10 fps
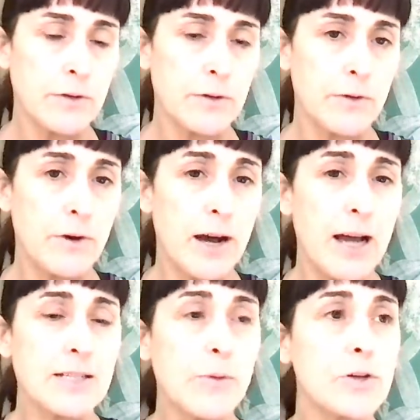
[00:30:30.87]

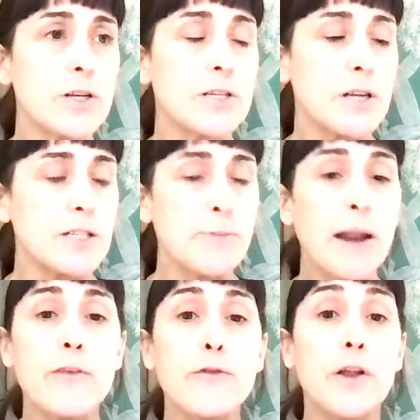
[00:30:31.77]
right? I want you to start smelling
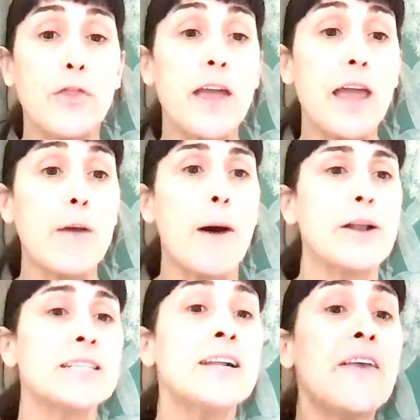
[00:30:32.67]
the food and thinking about
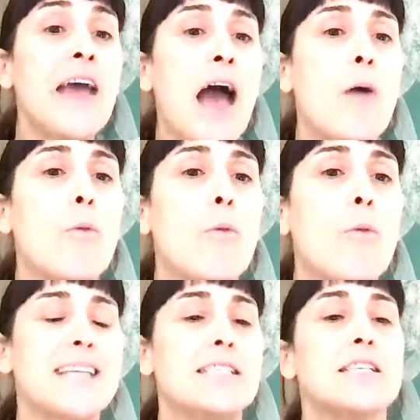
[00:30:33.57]
it. And what this
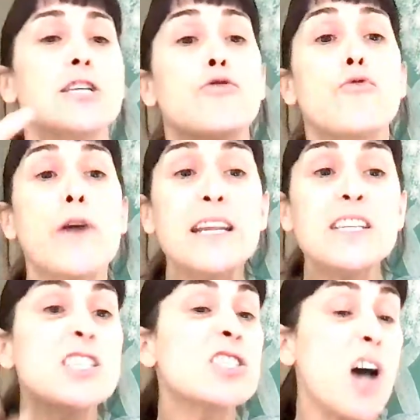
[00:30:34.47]
does is it really
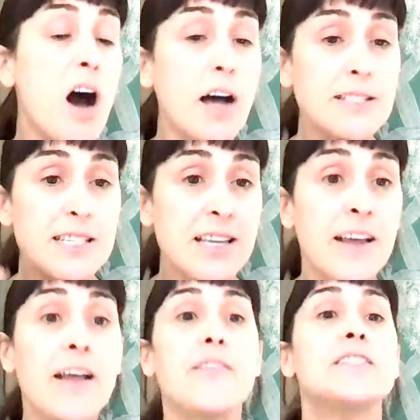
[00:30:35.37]
starts
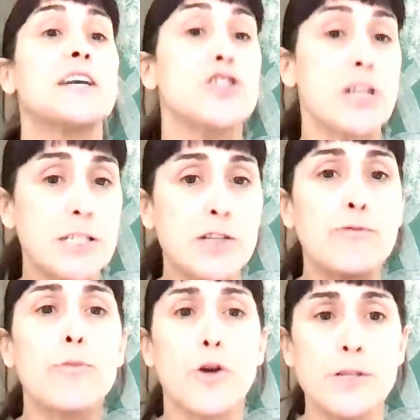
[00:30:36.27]
the digestive
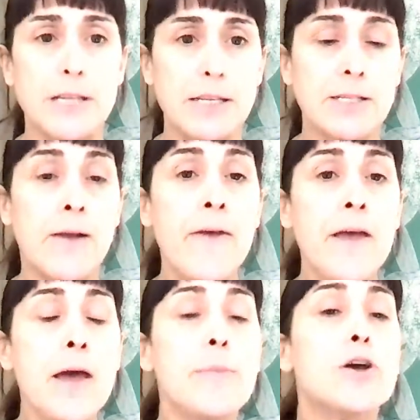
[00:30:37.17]
process,
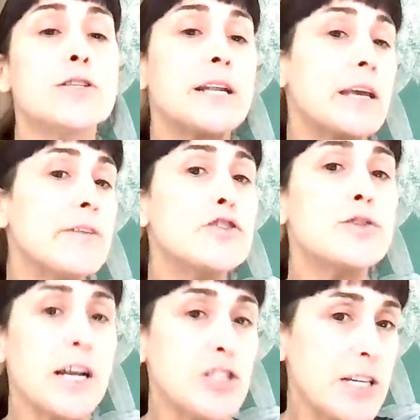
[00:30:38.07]
because it gives your
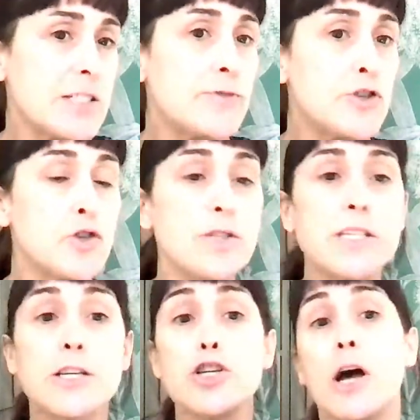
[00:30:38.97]
digestive
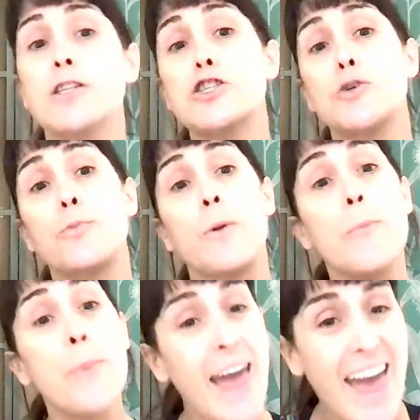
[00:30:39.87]
juices a chance to
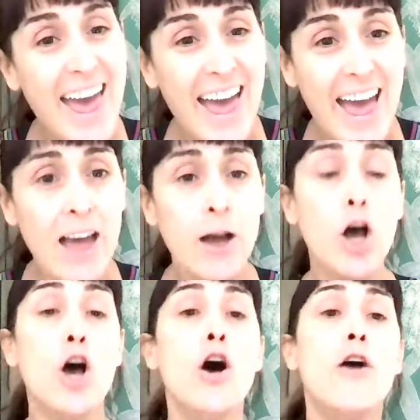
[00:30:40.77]
prepare
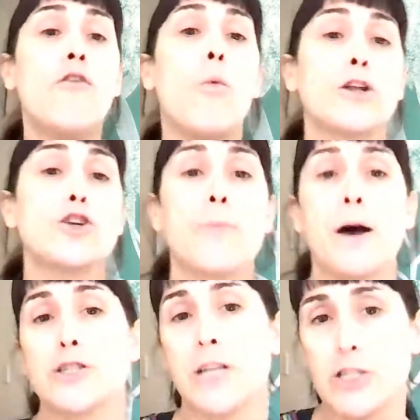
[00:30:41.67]
for what you're
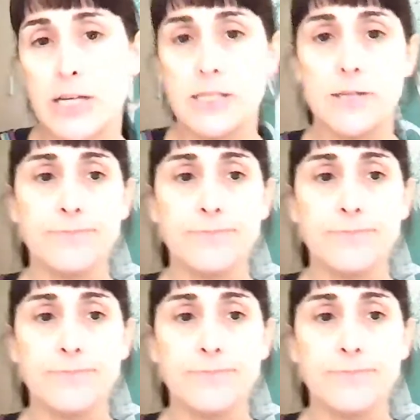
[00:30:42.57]
about to digest.